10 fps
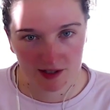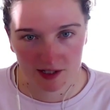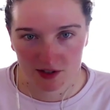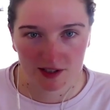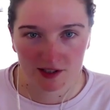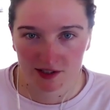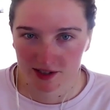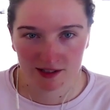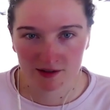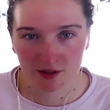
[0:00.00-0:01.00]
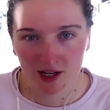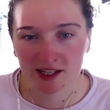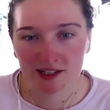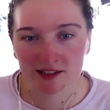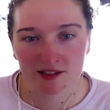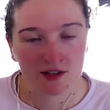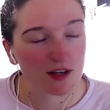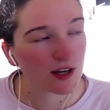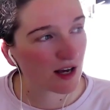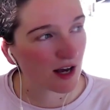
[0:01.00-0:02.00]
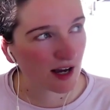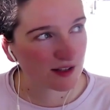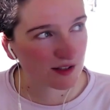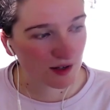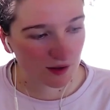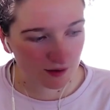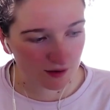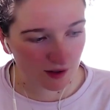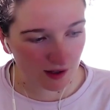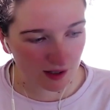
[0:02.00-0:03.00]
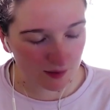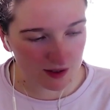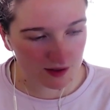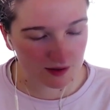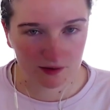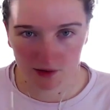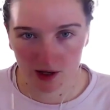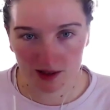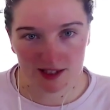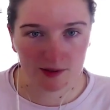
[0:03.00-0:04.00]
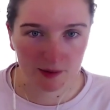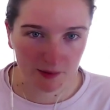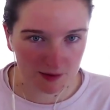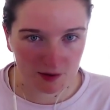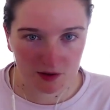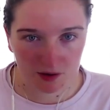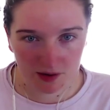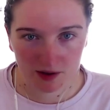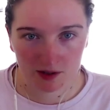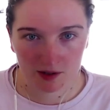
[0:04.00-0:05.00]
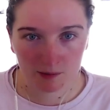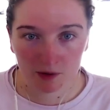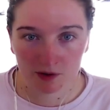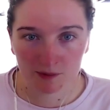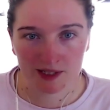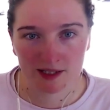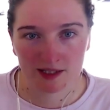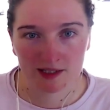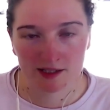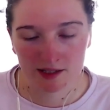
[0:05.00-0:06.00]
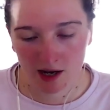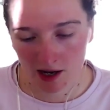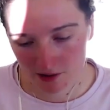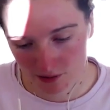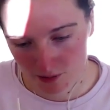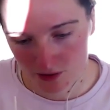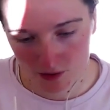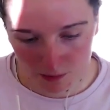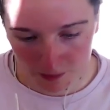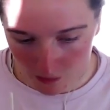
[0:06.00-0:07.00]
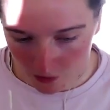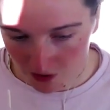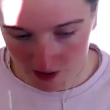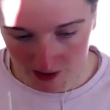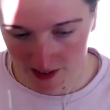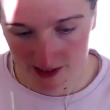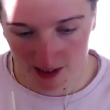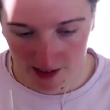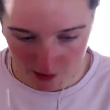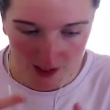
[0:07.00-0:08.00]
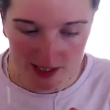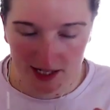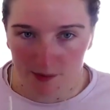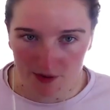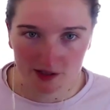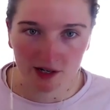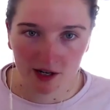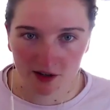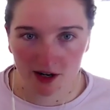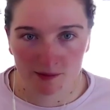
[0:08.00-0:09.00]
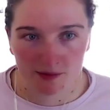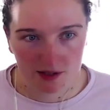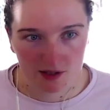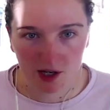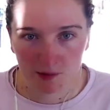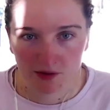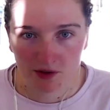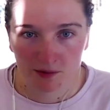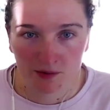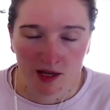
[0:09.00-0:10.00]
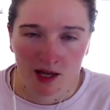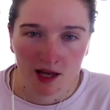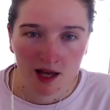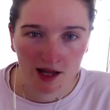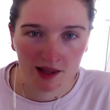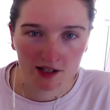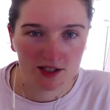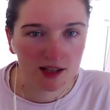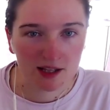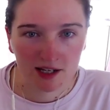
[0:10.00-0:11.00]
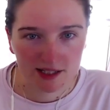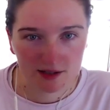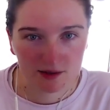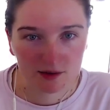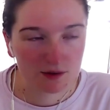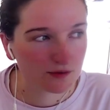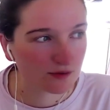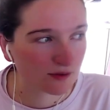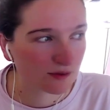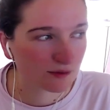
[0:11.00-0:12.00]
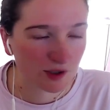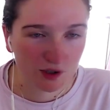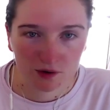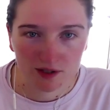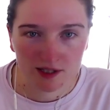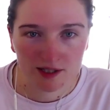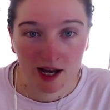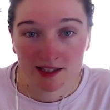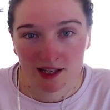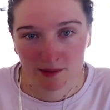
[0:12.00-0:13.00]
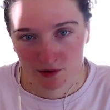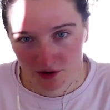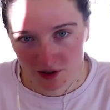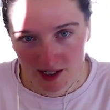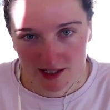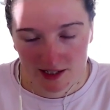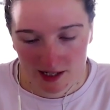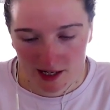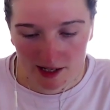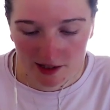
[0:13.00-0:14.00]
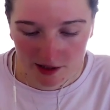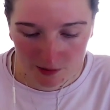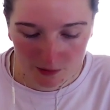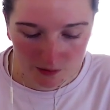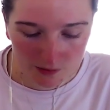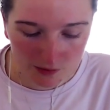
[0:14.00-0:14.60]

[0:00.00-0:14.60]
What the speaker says: because I just didn't like it. And so it was, at the same time, I was still doing the blog pieces and was drawing these like quite elaborate diagrams to go with them. And then I just had the idea to sort of record as I was drawing it. And I think that